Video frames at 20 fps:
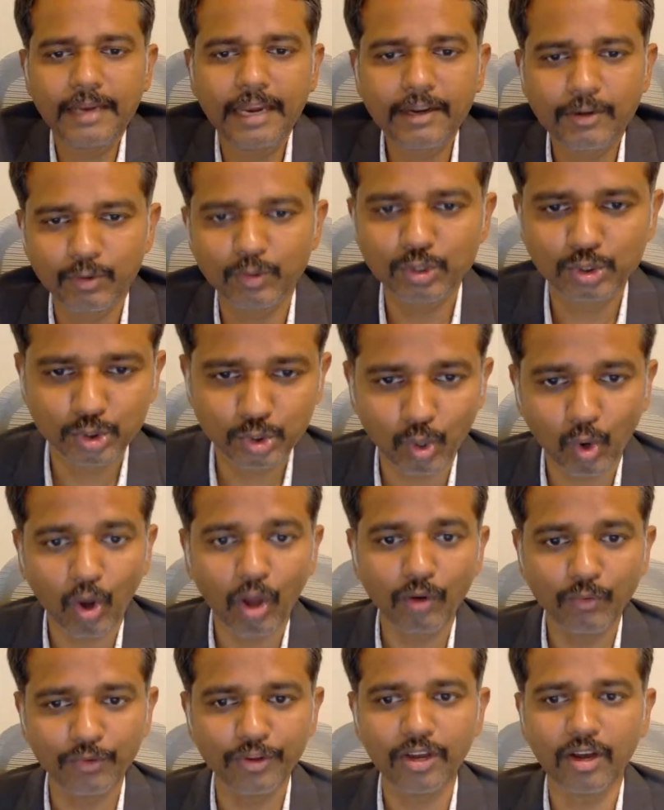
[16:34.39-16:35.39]
it would
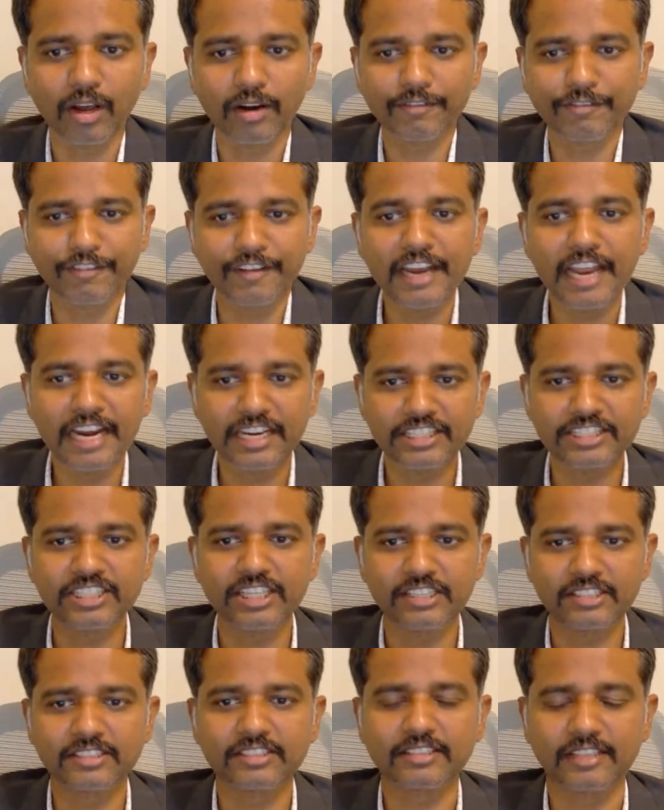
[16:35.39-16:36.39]
solve your
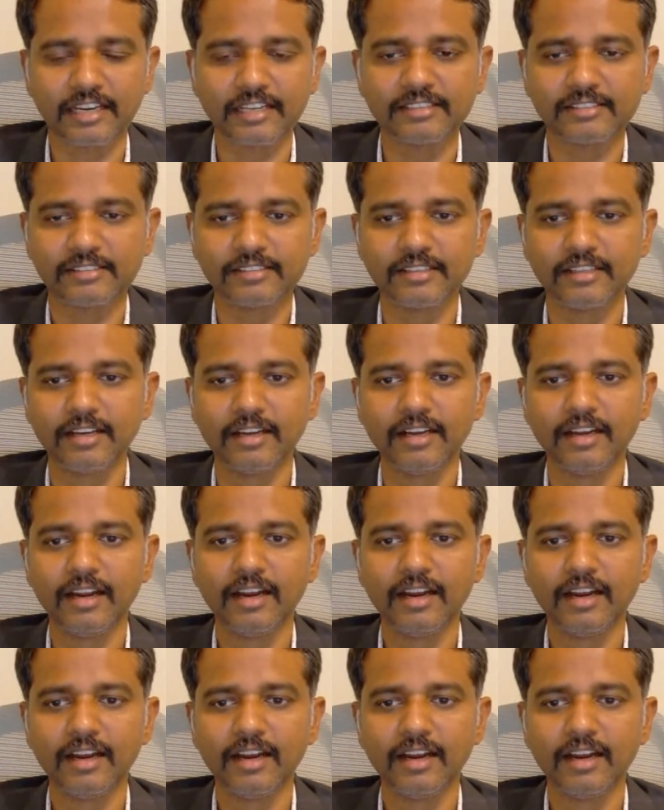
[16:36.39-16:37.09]
financial stress,